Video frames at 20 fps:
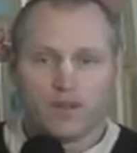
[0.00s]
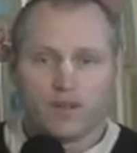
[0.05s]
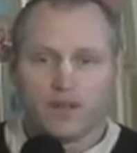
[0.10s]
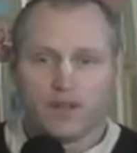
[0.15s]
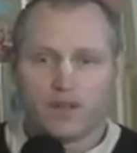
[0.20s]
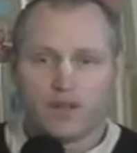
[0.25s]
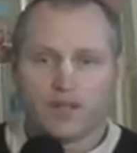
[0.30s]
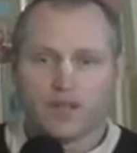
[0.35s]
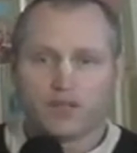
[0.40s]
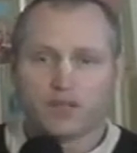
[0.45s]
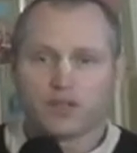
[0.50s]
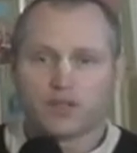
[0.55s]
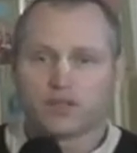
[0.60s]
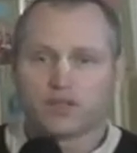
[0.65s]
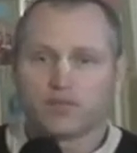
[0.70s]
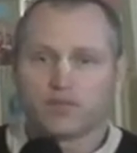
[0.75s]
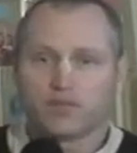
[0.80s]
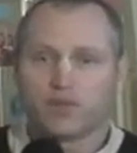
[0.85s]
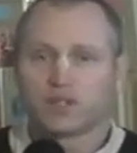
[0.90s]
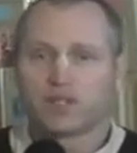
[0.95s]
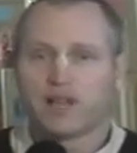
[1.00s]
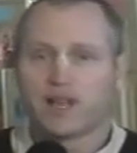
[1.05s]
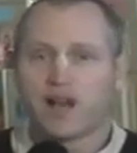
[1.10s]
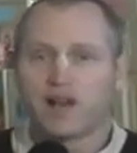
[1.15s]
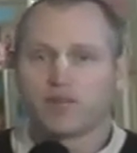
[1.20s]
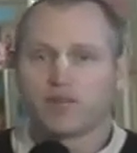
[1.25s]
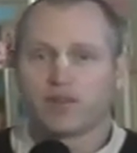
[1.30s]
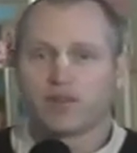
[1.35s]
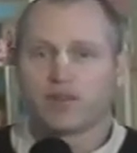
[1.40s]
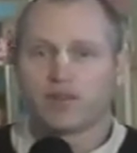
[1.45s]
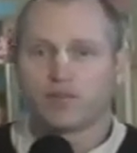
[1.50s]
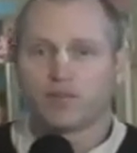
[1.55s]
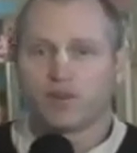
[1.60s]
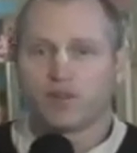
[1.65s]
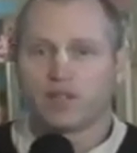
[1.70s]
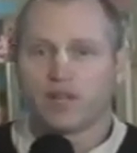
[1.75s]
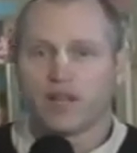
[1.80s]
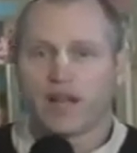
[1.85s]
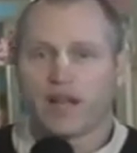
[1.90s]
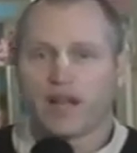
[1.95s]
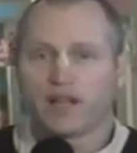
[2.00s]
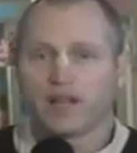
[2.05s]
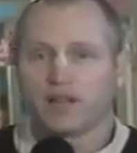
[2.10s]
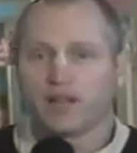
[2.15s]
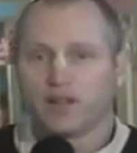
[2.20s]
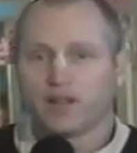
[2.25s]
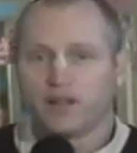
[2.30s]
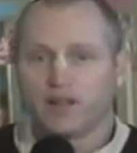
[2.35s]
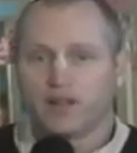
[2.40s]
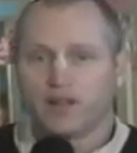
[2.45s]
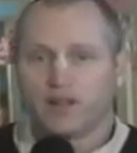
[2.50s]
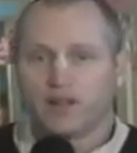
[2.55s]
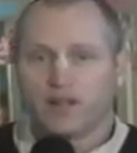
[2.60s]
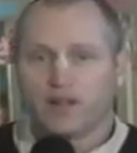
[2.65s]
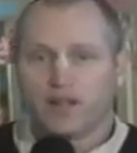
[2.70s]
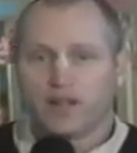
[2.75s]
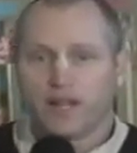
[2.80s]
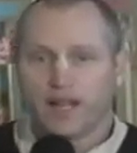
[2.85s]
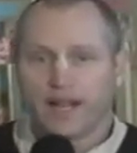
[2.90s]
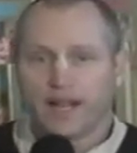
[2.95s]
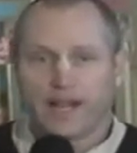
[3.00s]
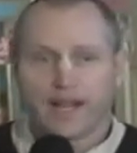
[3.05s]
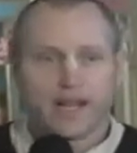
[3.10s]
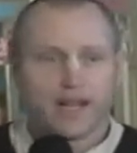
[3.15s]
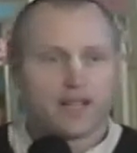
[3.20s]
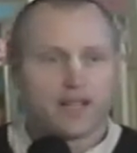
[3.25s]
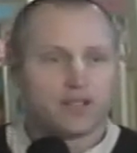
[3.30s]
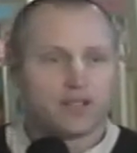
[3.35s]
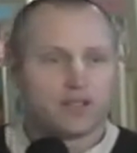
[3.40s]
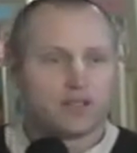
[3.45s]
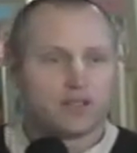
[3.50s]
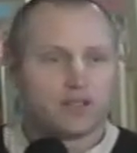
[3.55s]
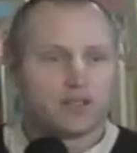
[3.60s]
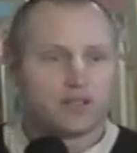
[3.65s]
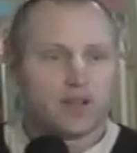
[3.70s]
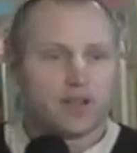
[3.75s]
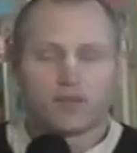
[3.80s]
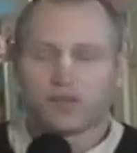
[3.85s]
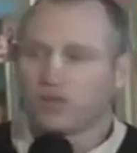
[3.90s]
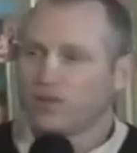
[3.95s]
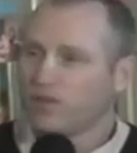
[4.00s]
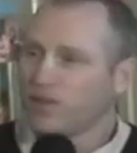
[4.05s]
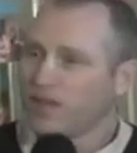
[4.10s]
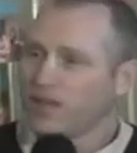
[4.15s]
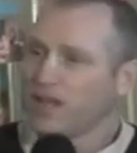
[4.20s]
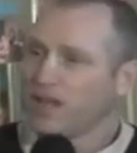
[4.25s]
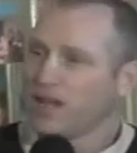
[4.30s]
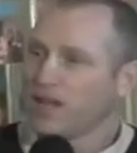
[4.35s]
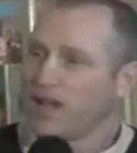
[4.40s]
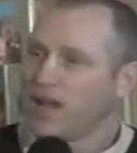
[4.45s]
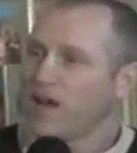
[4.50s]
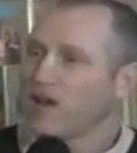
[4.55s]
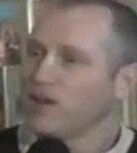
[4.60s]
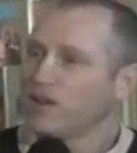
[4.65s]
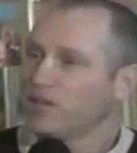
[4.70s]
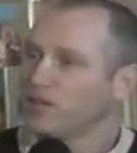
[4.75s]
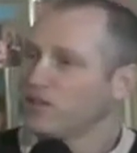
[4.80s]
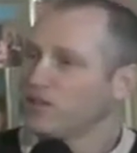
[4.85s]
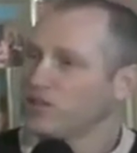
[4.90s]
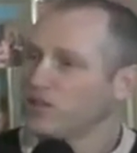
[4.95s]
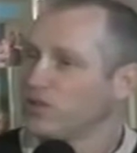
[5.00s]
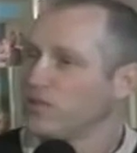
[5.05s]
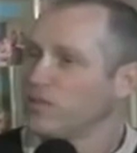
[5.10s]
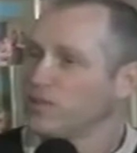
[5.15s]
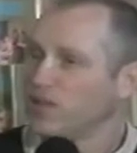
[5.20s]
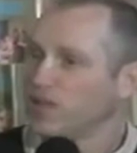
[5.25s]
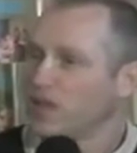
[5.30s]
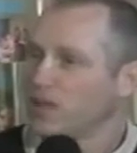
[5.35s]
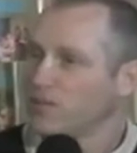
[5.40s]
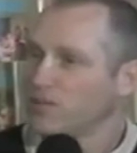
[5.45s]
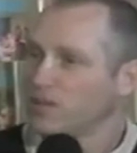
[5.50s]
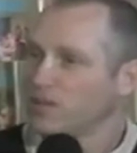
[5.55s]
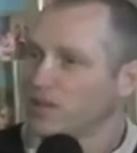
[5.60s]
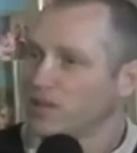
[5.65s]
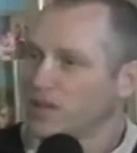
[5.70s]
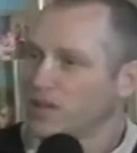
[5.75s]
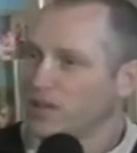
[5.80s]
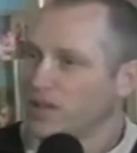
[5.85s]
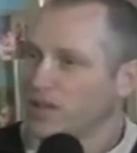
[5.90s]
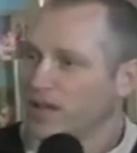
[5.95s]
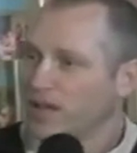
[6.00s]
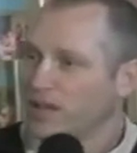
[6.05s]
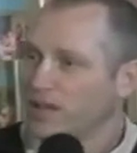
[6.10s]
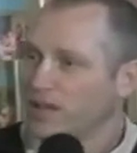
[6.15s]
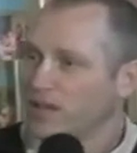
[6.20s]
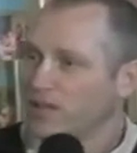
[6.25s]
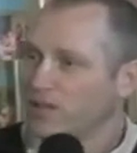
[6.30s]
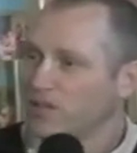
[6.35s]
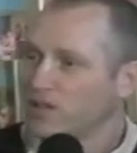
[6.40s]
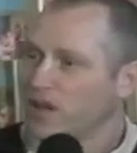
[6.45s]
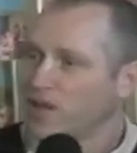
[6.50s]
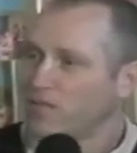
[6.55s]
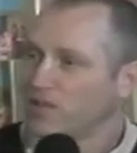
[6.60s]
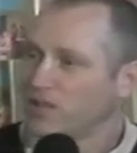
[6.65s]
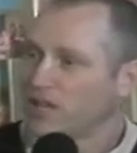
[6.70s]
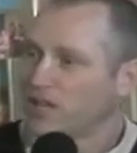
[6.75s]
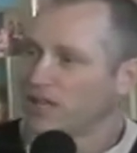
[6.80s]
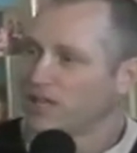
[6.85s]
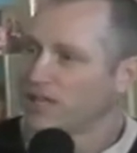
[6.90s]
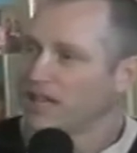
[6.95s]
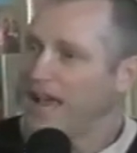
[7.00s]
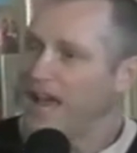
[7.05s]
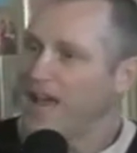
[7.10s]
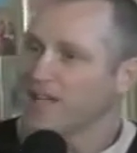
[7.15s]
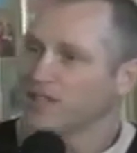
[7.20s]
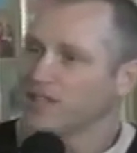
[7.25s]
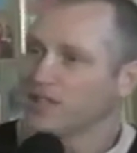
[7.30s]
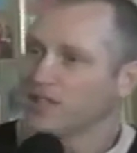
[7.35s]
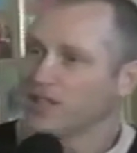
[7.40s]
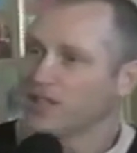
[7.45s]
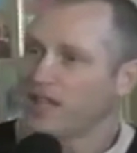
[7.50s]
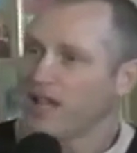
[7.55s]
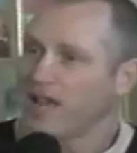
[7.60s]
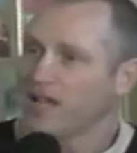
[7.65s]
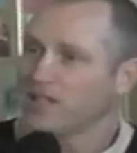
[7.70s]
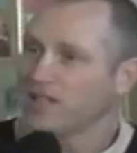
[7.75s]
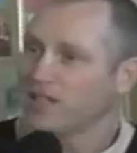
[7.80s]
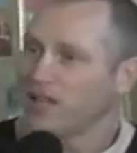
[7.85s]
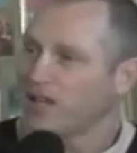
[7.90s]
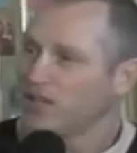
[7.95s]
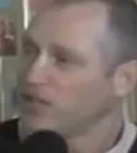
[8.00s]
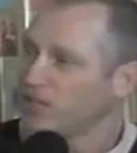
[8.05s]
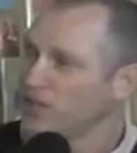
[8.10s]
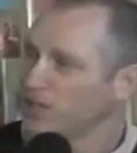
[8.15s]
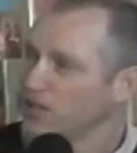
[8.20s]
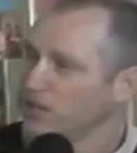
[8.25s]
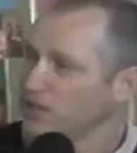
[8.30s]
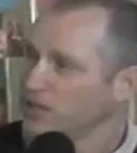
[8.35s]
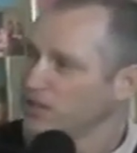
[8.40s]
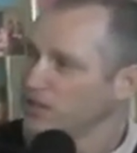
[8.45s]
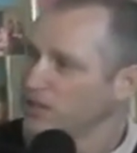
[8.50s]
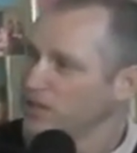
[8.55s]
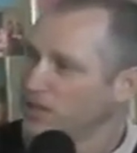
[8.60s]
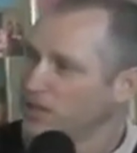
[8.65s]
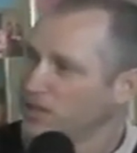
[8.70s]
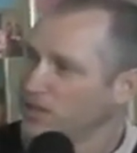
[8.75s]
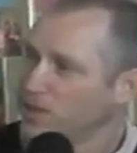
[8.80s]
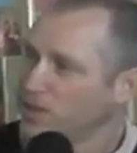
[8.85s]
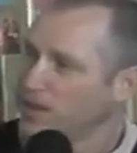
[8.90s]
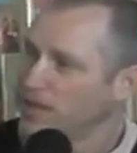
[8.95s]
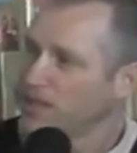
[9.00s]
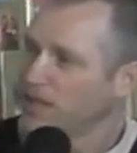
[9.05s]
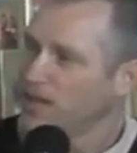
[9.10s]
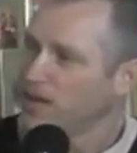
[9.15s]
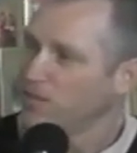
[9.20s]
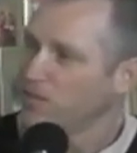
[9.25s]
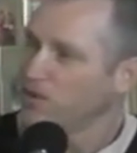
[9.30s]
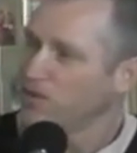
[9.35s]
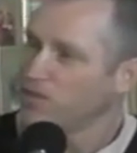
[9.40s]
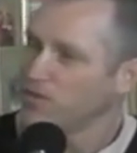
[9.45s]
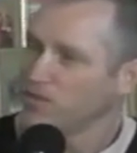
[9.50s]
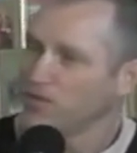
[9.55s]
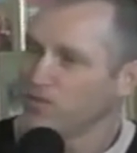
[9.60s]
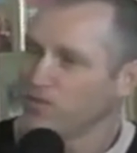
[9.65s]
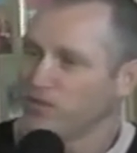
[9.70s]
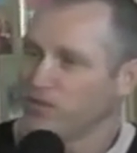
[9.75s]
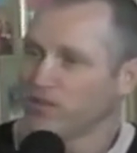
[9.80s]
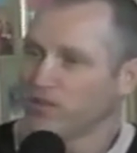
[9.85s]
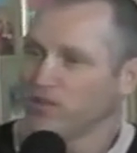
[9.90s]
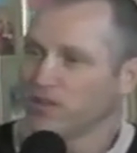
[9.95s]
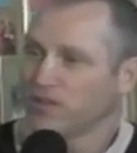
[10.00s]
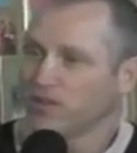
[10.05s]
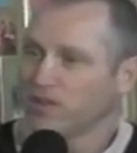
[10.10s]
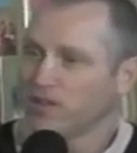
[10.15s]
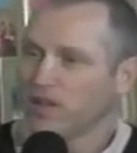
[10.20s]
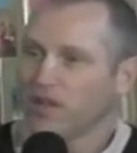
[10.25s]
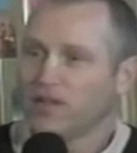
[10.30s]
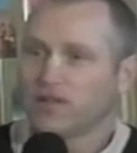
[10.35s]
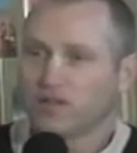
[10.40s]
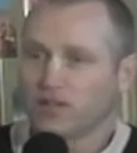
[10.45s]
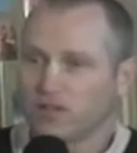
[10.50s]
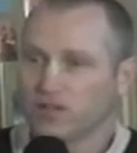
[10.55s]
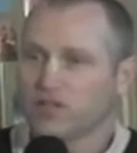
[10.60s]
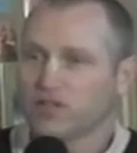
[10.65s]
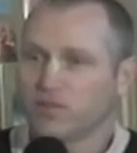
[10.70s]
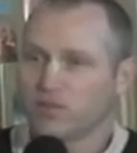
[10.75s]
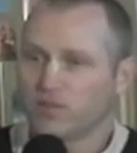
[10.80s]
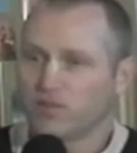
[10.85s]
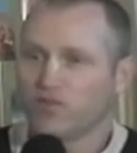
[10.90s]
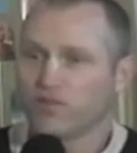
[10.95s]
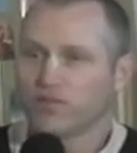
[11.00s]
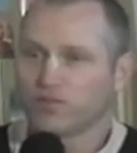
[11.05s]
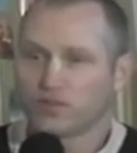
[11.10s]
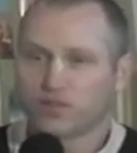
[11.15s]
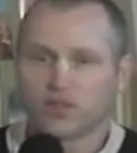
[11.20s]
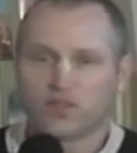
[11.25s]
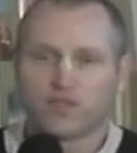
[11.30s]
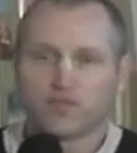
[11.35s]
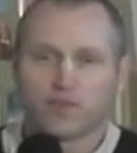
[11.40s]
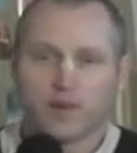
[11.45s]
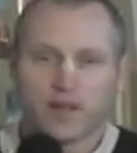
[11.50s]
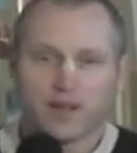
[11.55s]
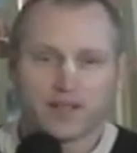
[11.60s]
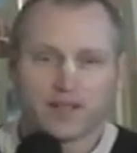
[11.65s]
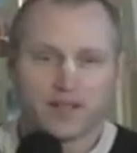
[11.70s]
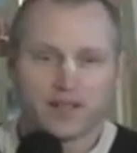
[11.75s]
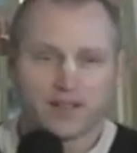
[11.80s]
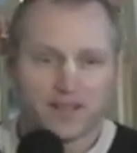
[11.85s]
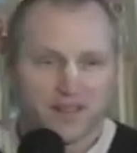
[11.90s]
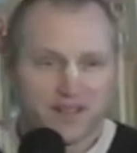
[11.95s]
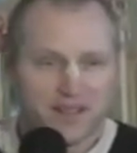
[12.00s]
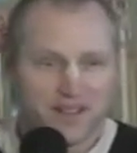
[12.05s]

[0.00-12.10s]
and they took some books out with them one day, and they were thinking how to distribute them, and they stopped to get gas at the gas station, and the man came over and filled there used to be full serve back then,